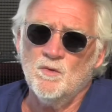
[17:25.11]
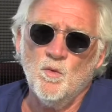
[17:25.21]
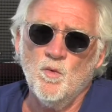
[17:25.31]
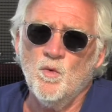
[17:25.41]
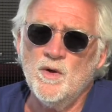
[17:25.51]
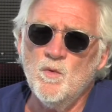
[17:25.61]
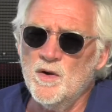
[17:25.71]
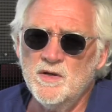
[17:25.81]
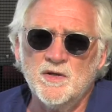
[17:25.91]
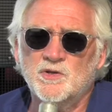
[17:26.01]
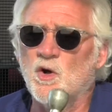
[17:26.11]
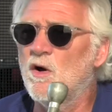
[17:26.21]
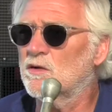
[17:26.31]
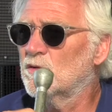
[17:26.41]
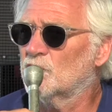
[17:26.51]
We want you to
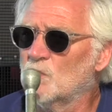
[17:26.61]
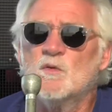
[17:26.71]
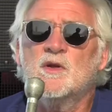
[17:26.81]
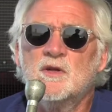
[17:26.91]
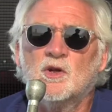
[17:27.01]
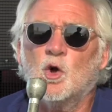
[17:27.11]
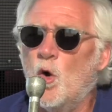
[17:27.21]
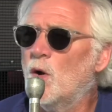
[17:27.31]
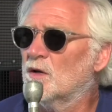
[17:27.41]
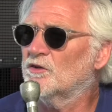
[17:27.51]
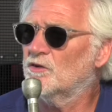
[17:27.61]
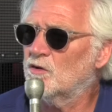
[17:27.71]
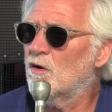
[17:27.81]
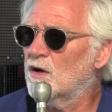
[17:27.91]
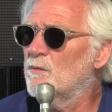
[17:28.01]
talk to us. We want you to call us and
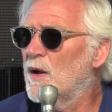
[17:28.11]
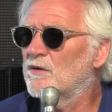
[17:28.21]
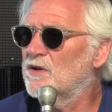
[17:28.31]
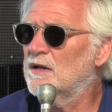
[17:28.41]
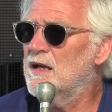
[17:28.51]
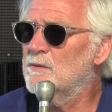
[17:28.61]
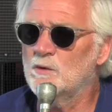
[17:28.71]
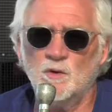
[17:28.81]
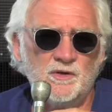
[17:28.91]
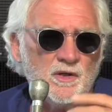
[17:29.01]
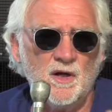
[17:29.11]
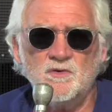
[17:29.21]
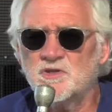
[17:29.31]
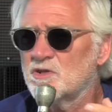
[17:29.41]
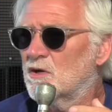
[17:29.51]
talk about the game. We want the
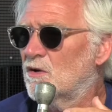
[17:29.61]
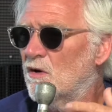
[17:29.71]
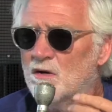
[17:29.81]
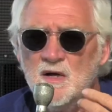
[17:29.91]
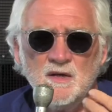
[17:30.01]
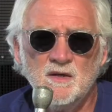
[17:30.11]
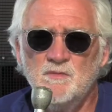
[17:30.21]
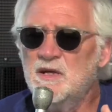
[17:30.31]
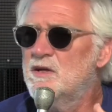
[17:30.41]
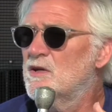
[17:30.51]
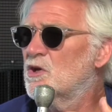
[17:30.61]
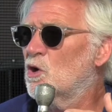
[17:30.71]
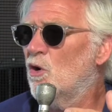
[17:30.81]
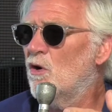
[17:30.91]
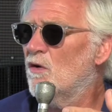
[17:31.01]
coaches to call, the media to
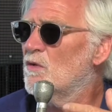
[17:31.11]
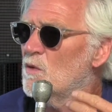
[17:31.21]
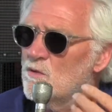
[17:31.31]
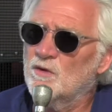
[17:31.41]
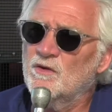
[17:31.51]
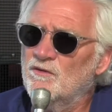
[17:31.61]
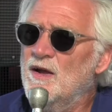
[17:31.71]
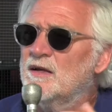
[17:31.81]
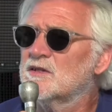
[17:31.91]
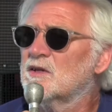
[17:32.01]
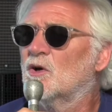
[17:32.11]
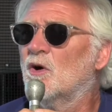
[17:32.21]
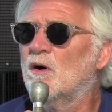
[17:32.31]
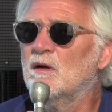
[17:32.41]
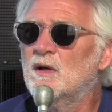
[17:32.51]
call. We want the fans to
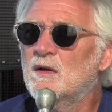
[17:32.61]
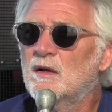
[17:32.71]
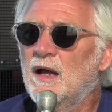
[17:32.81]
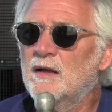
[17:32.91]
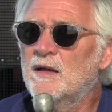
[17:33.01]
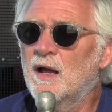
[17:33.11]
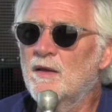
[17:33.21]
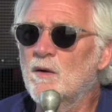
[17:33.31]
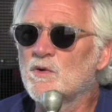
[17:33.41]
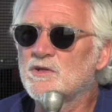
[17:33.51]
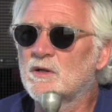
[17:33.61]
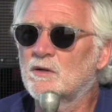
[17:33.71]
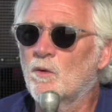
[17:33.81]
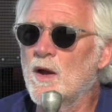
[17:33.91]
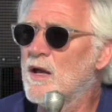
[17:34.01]
call, and that, that was the
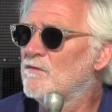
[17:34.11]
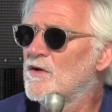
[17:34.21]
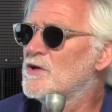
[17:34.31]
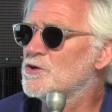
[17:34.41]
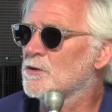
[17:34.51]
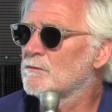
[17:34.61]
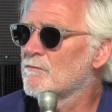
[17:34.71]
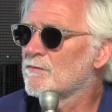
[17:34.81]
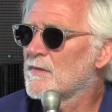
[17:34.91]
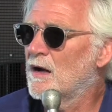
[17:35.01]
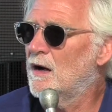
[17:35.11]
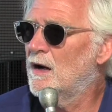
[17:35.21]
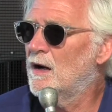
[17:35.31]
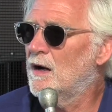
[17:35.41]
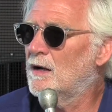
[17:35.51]
grand vision.
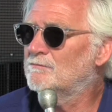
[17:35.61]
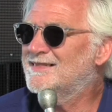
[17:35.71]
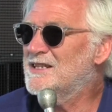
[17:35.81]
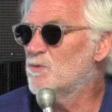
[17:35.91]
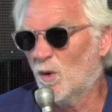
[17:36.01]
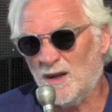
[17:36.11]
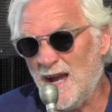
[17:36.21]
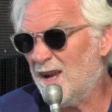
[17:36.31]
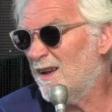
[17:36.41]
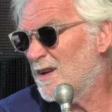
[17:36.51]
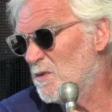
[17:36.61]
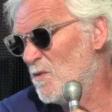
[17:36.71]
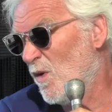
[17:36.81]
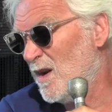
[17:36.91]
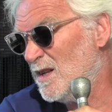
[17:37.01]
Um, didn't work out like we
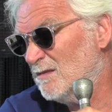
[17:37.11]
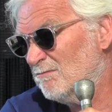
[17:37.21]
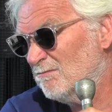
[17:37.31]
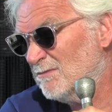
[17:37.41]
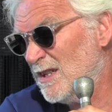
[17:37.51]
wanted. Right.